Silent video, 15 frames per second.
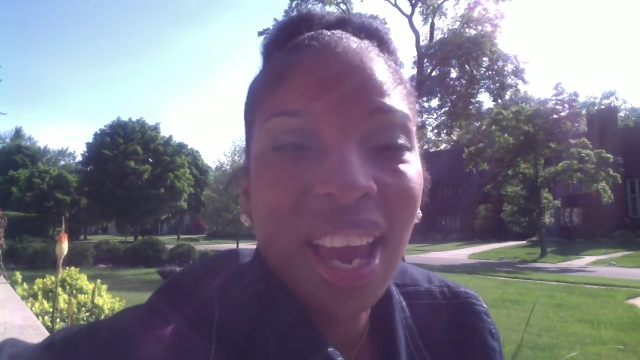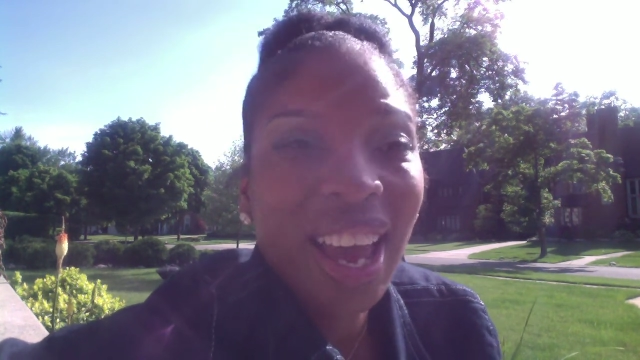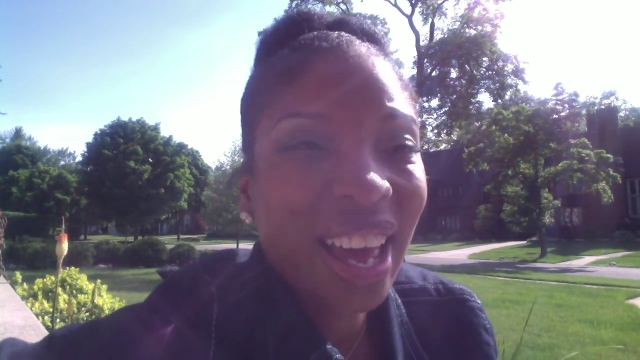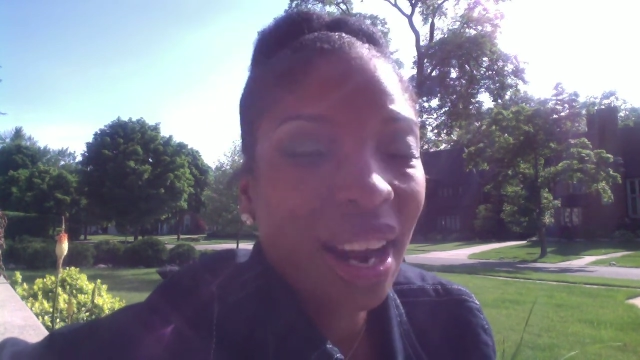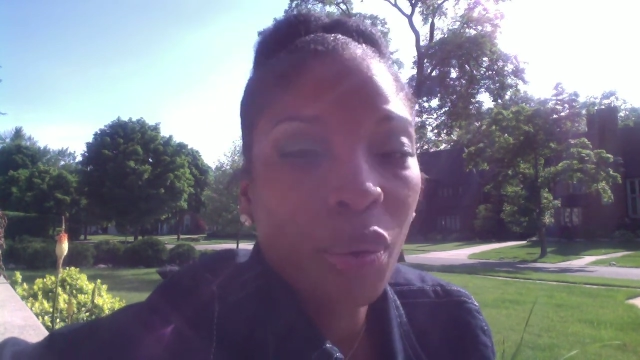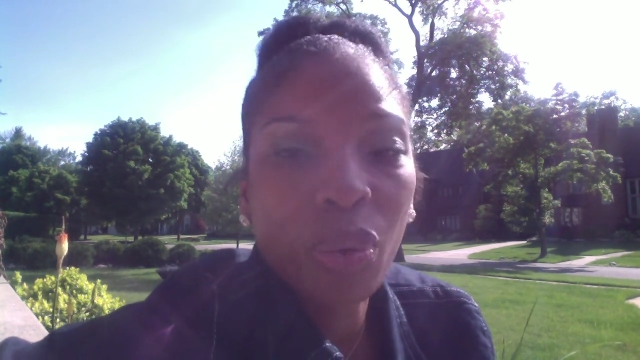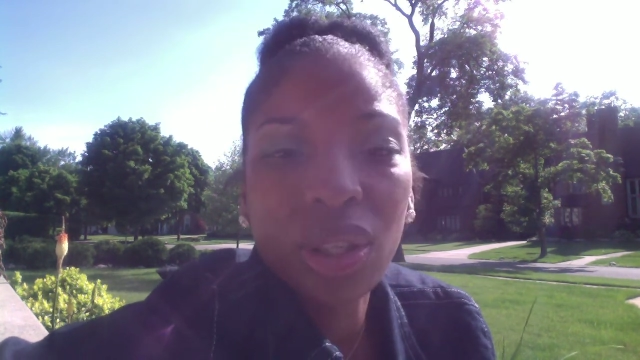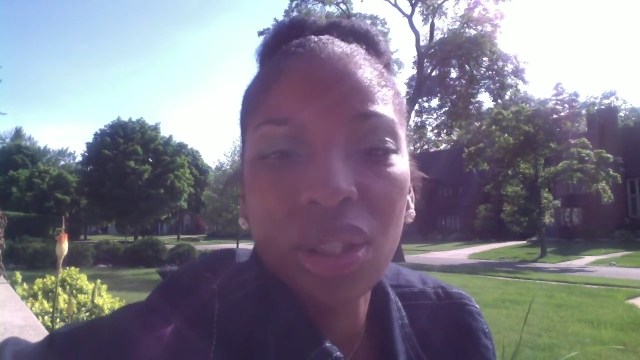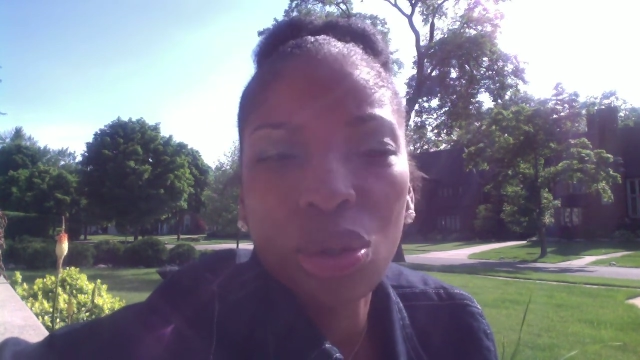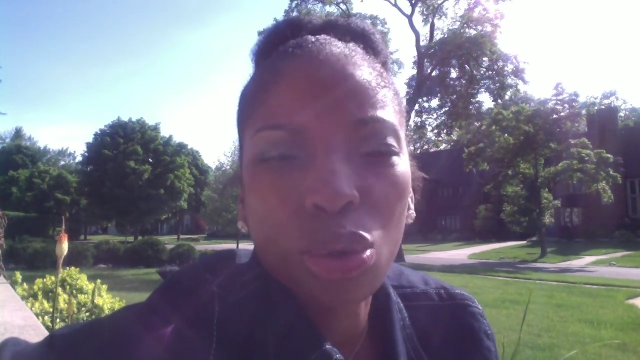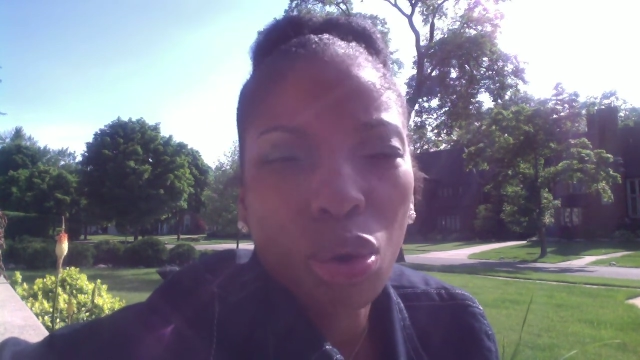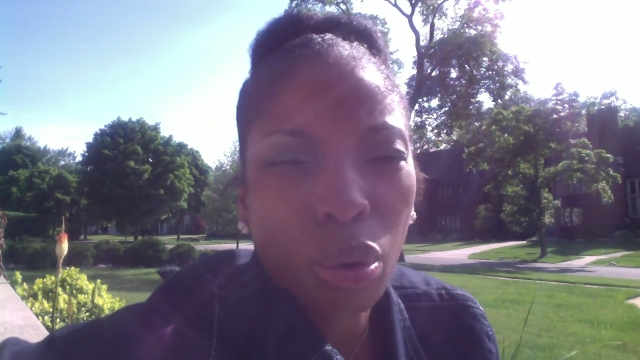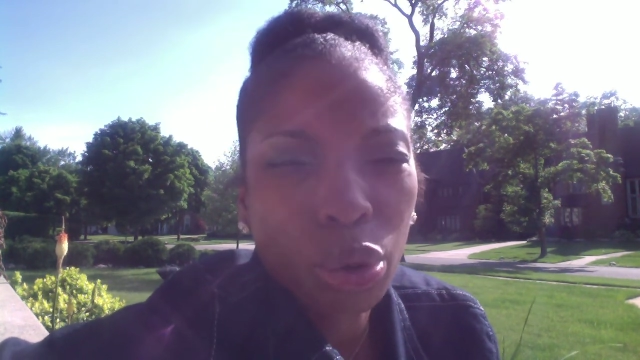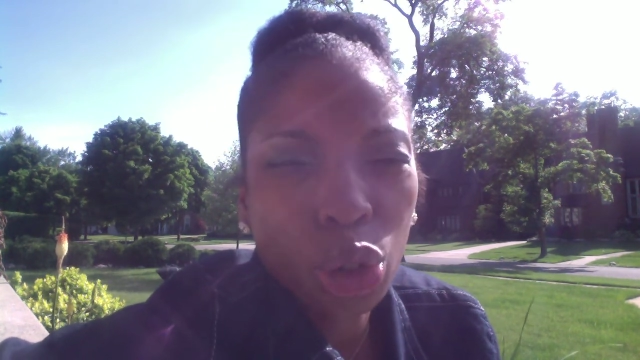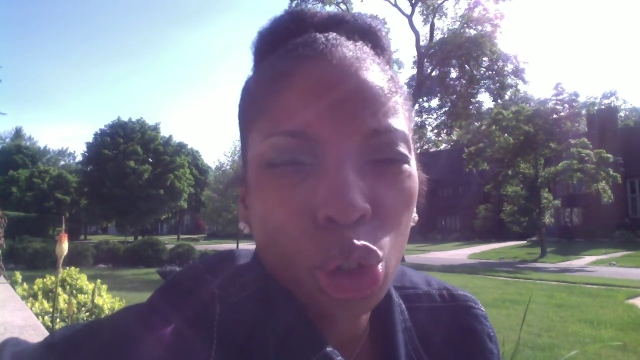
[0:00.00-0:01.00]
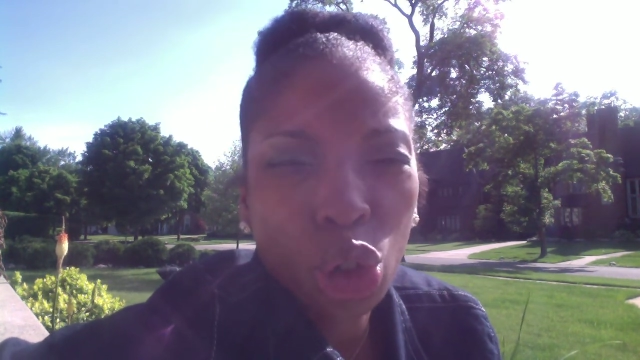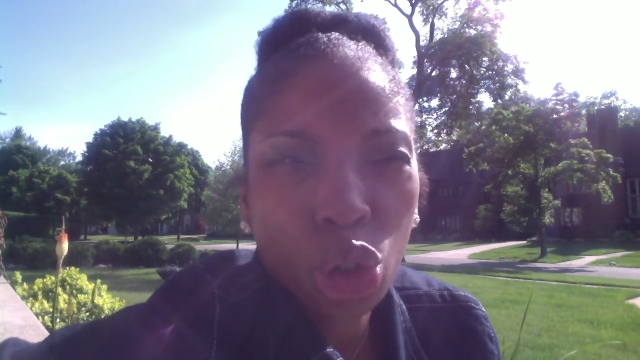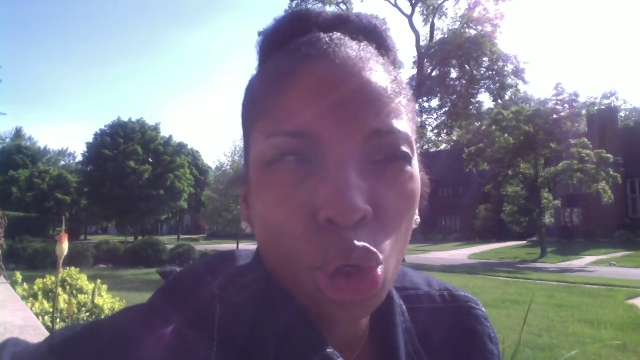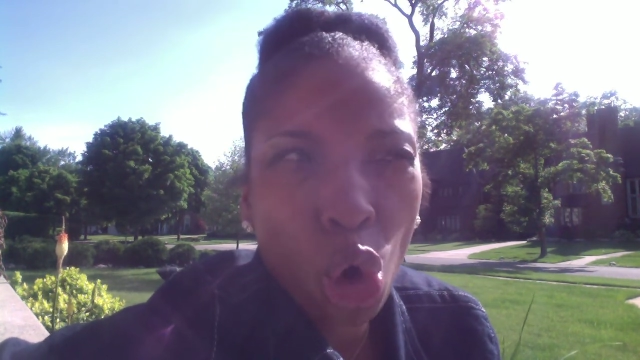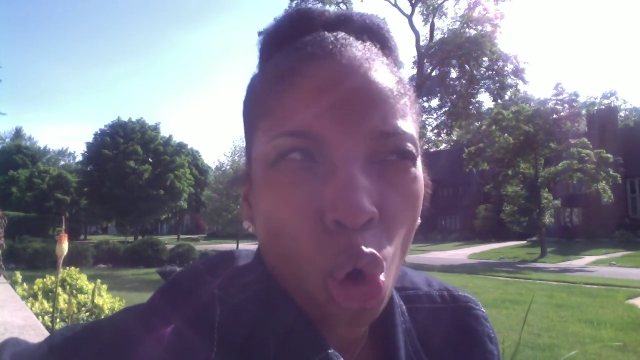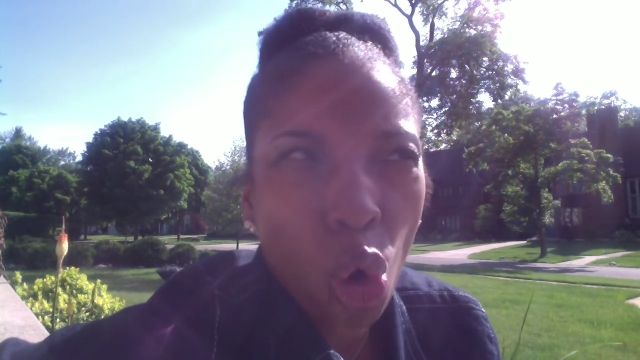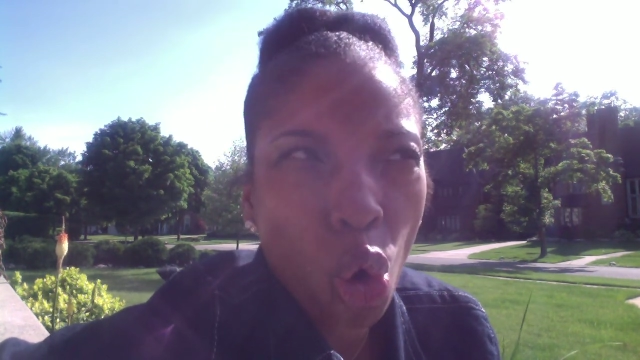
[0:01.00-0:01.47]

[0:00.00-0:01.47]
And I went to the store so